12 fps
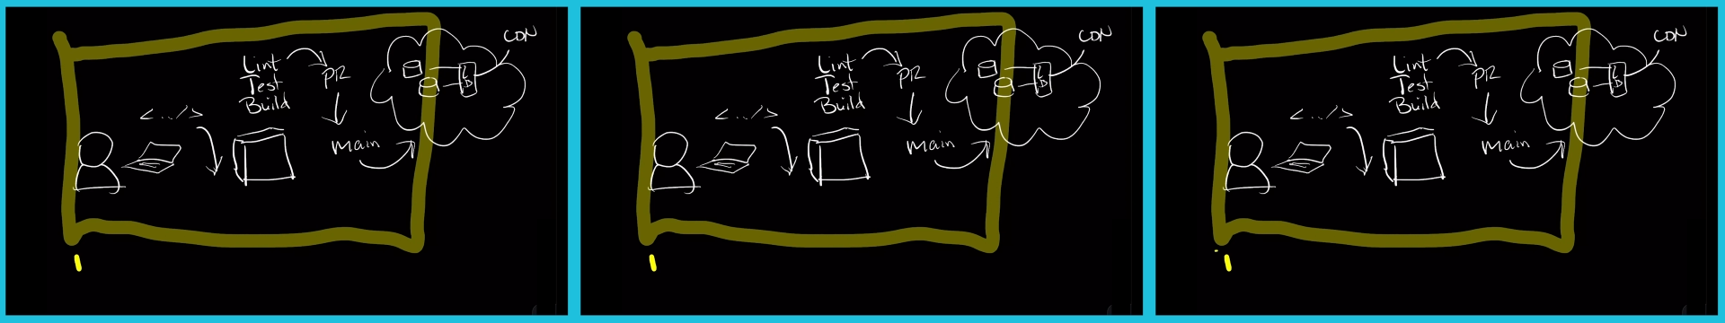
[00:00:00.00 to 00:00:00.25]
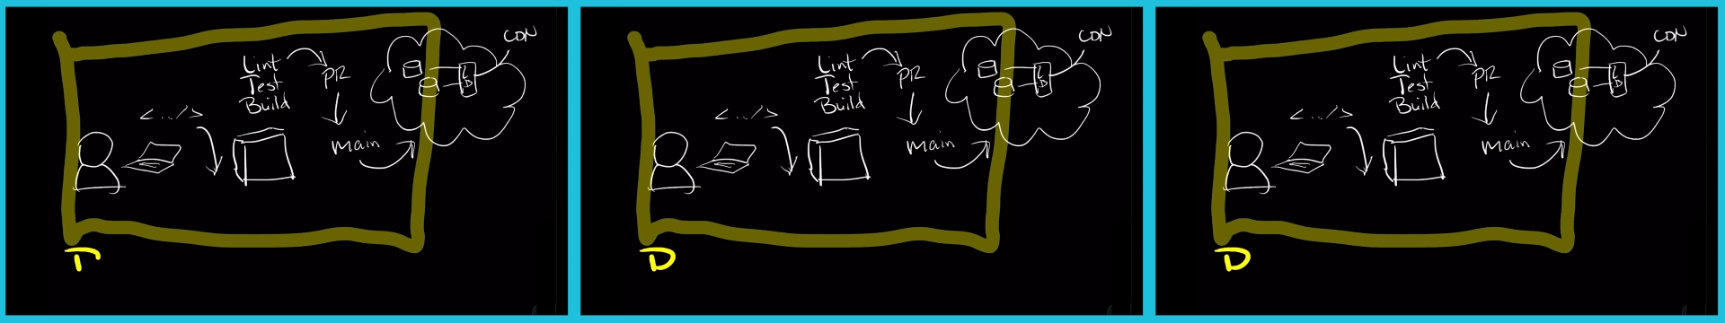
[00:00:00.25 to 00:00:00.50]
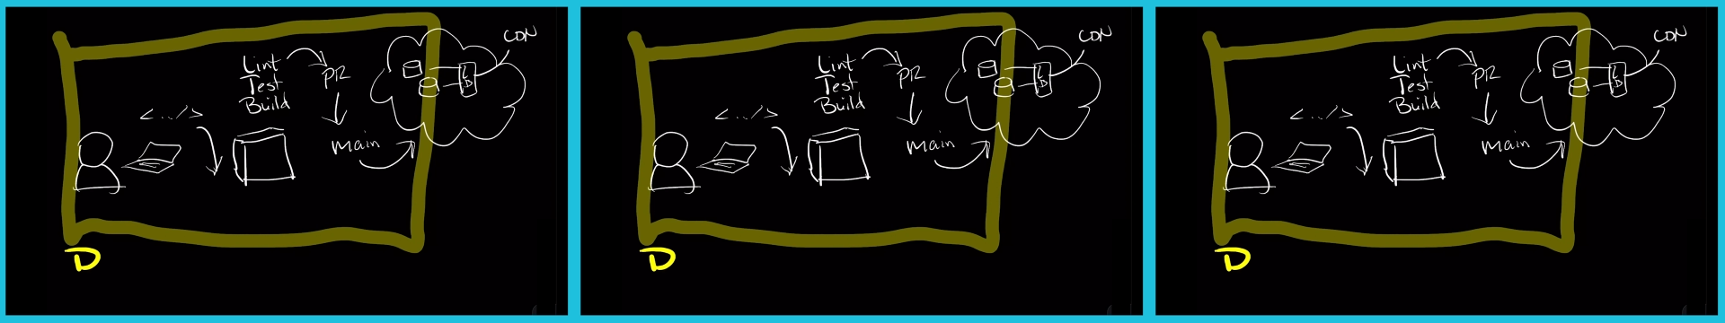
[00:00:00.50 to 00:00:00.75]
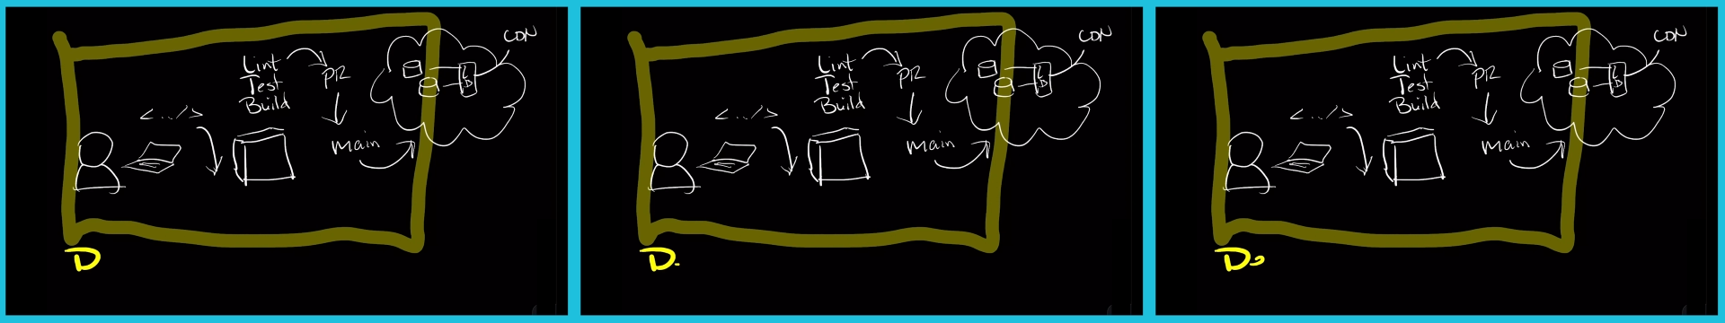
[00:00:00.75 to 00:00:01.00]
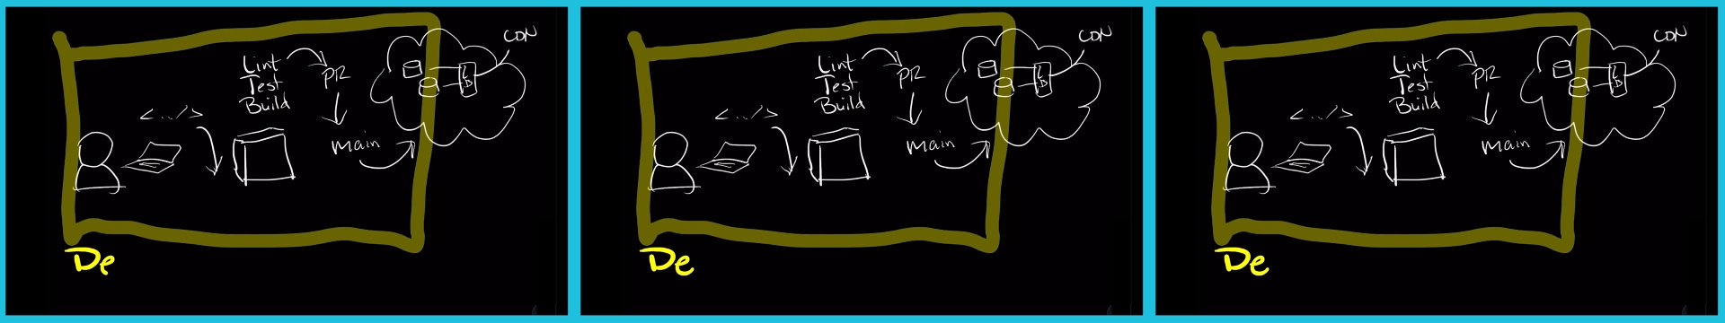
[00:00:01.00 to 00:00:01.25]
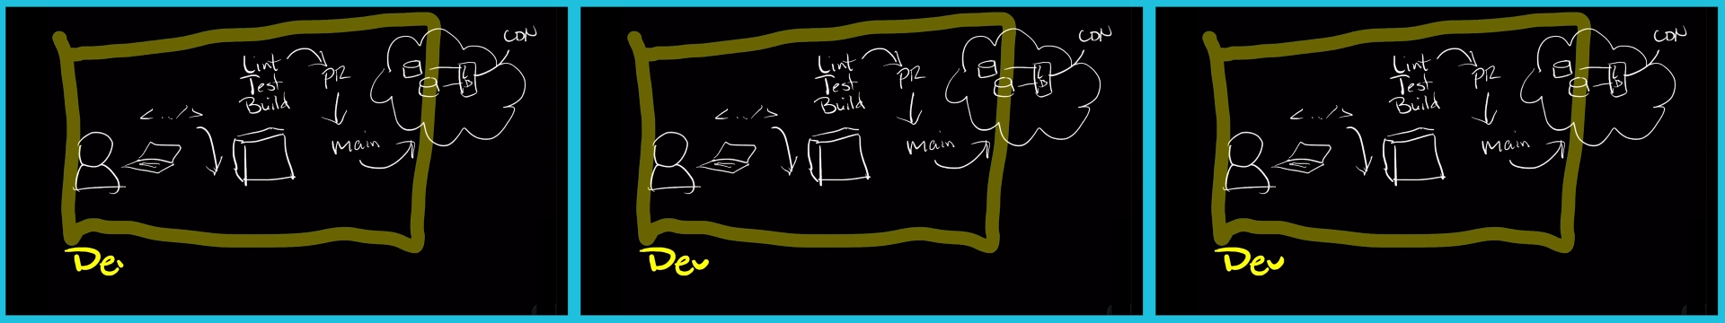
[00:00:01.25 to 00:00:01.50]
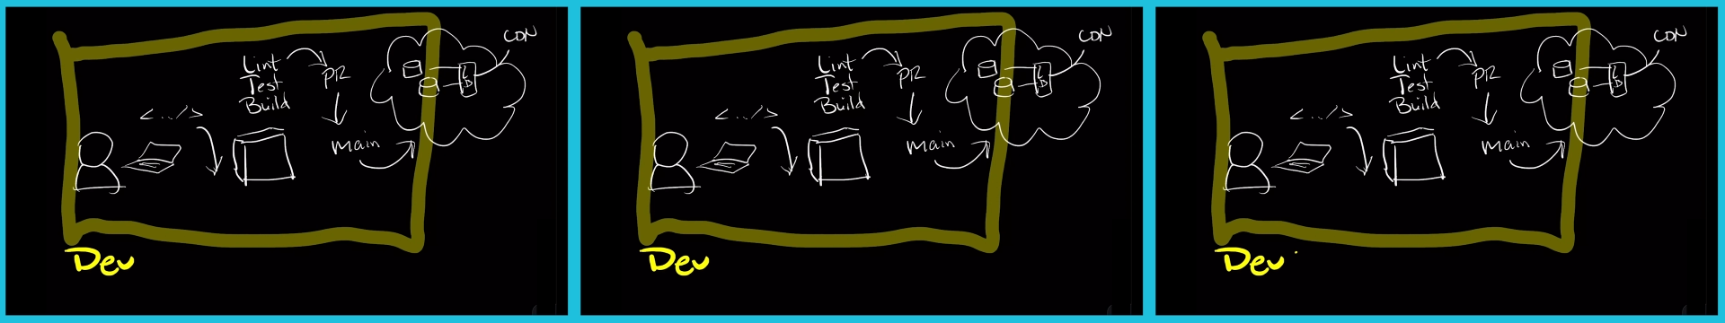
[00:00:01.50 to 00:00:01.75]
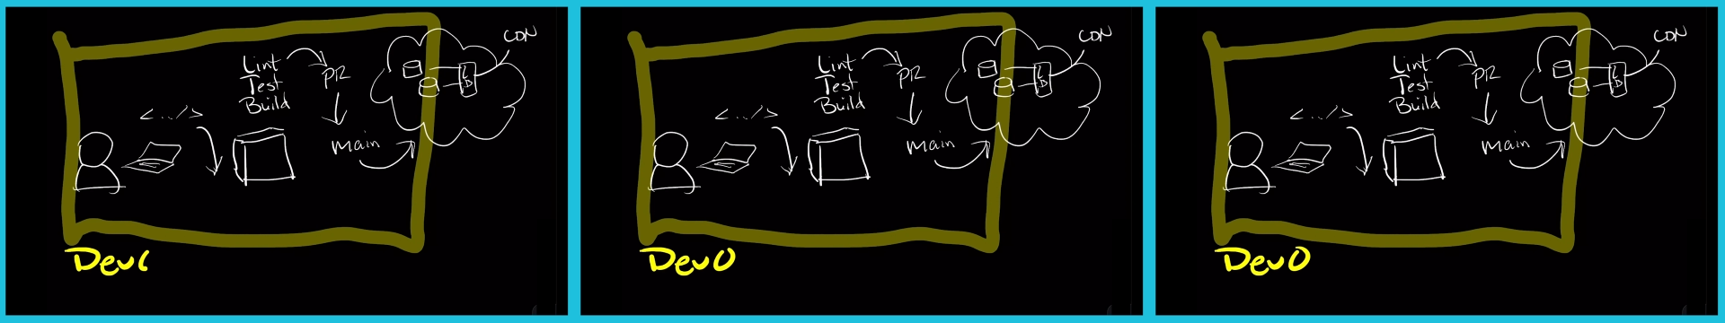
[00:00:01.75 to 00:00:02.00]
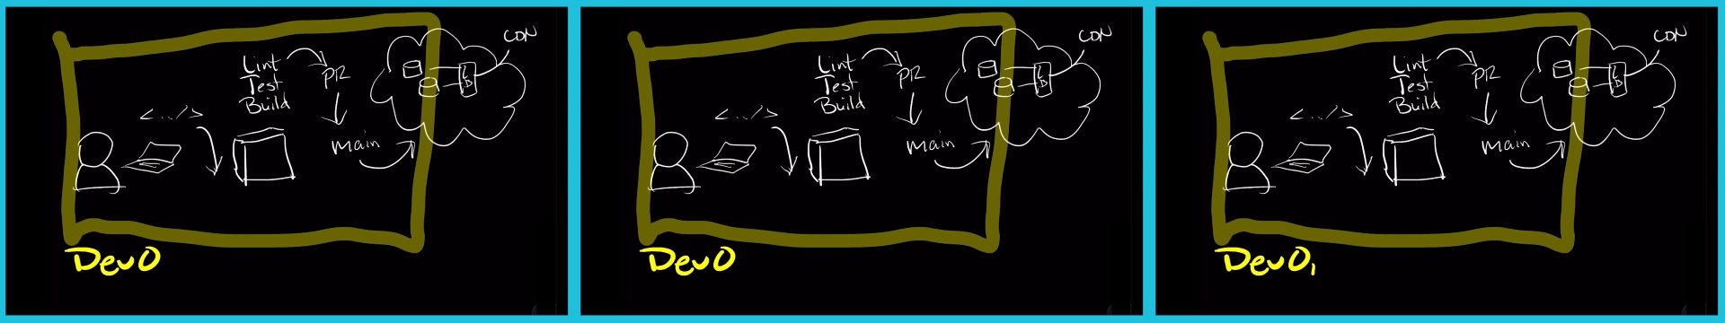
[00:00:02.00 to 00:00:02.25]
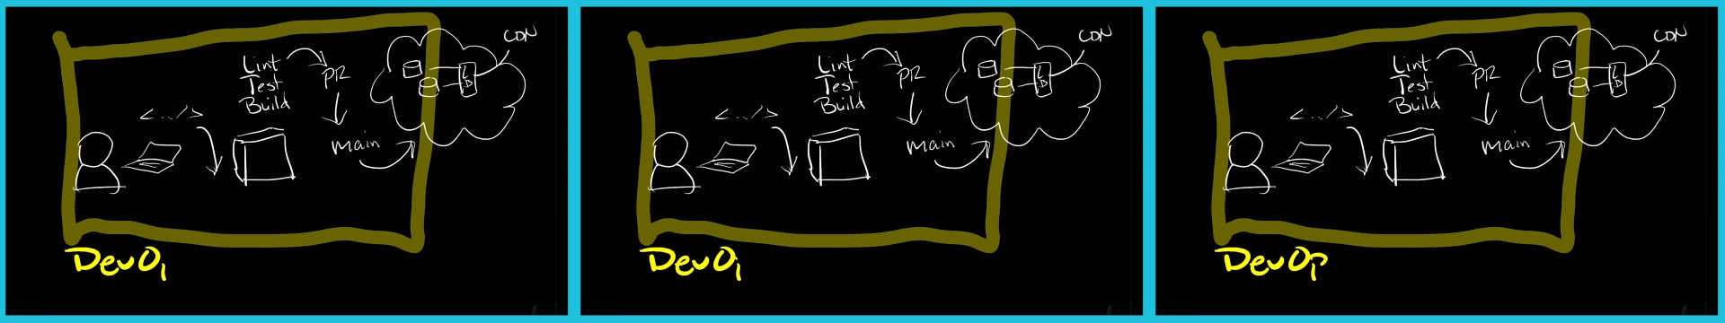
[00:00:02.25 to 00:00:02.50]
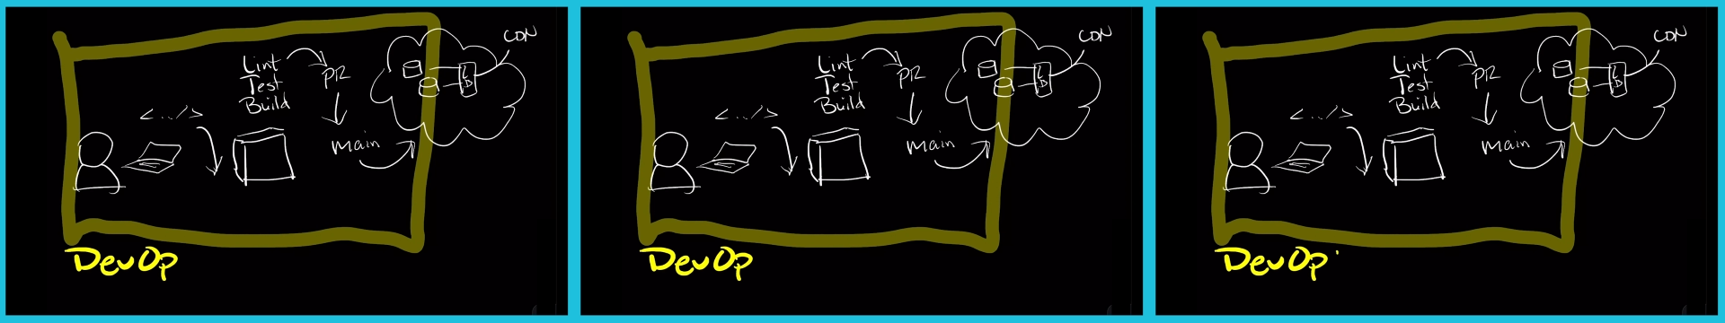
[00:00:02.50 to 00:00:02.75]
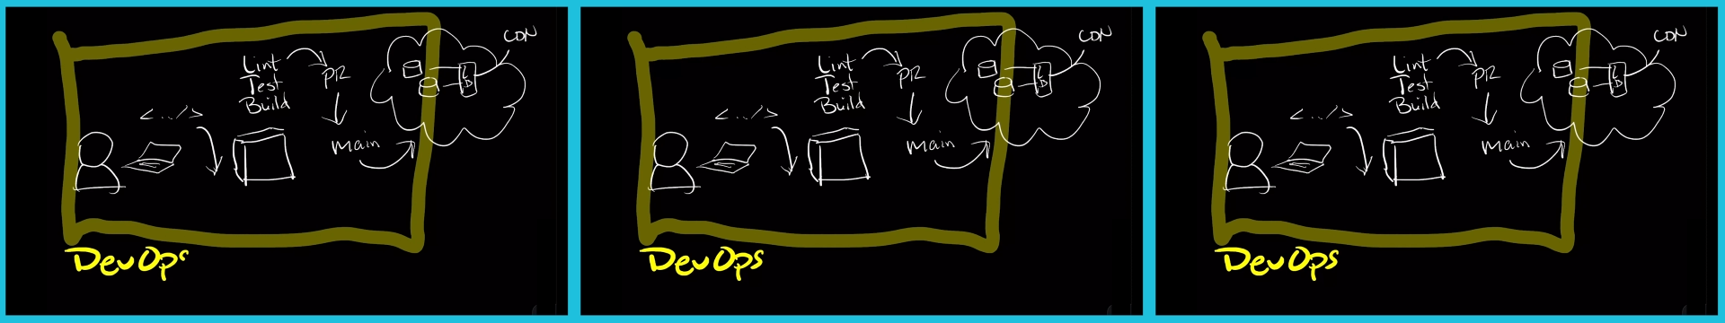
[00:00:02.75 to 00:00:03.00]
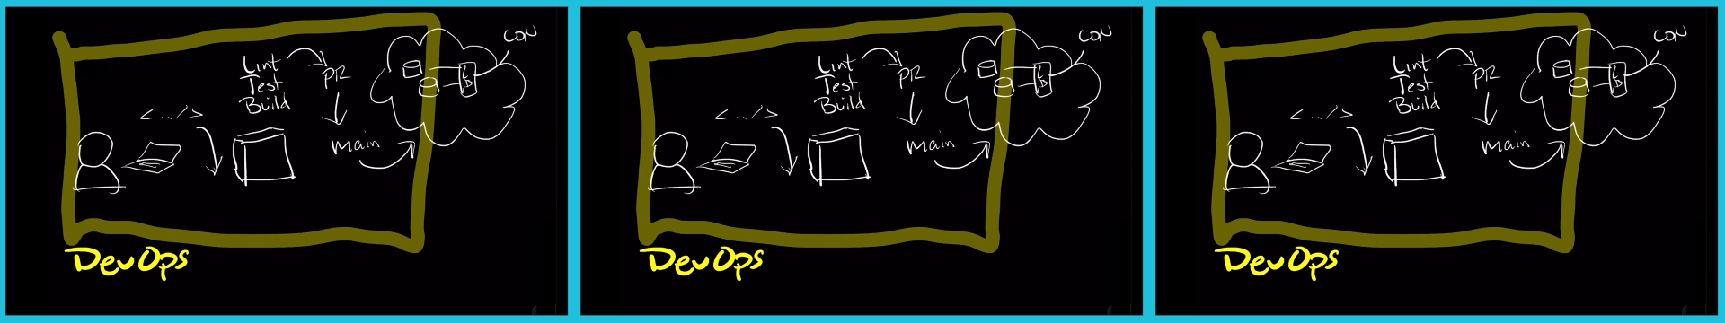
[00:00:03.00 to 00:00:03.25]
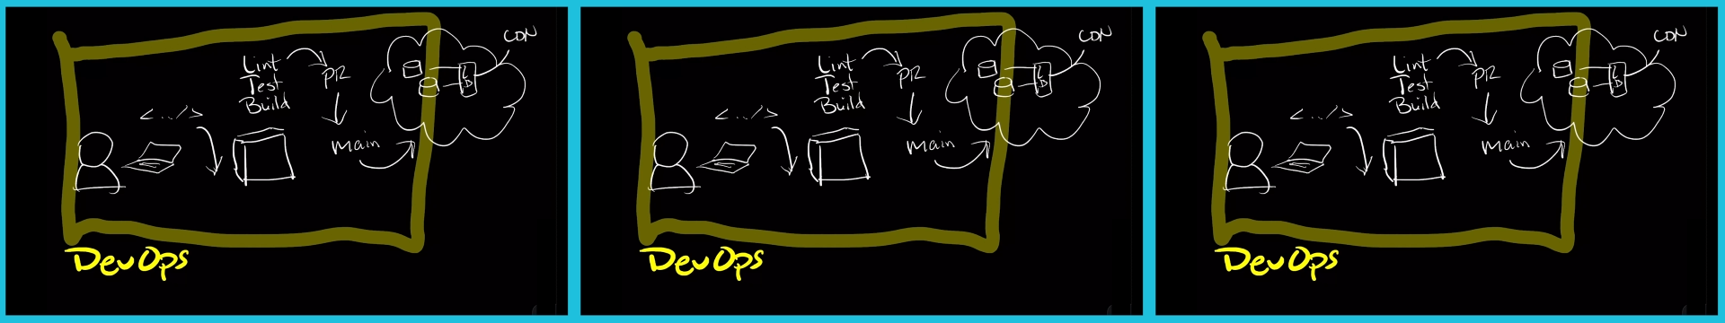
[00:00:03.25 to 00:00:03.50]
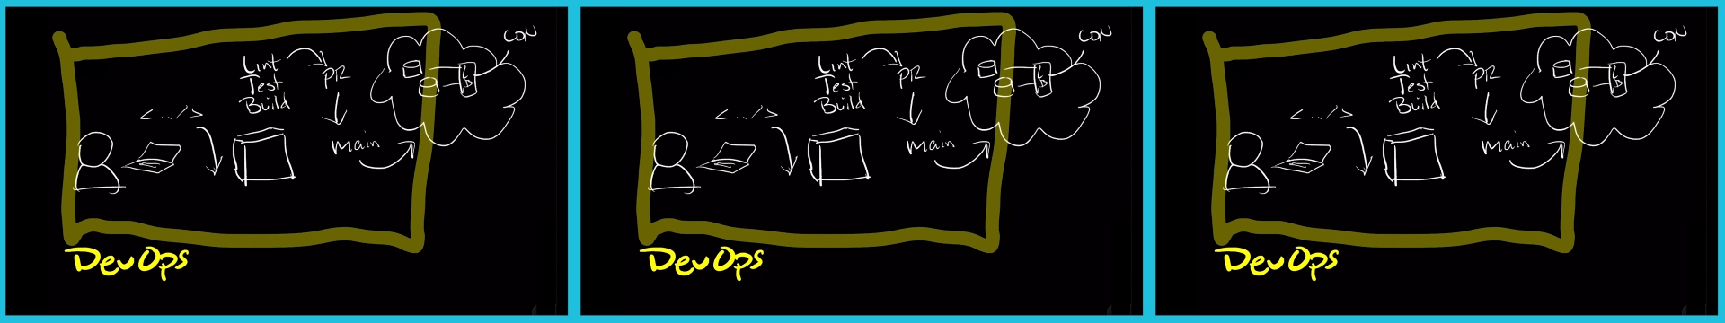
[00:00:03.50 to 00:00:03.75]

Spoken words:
(no speaker visible)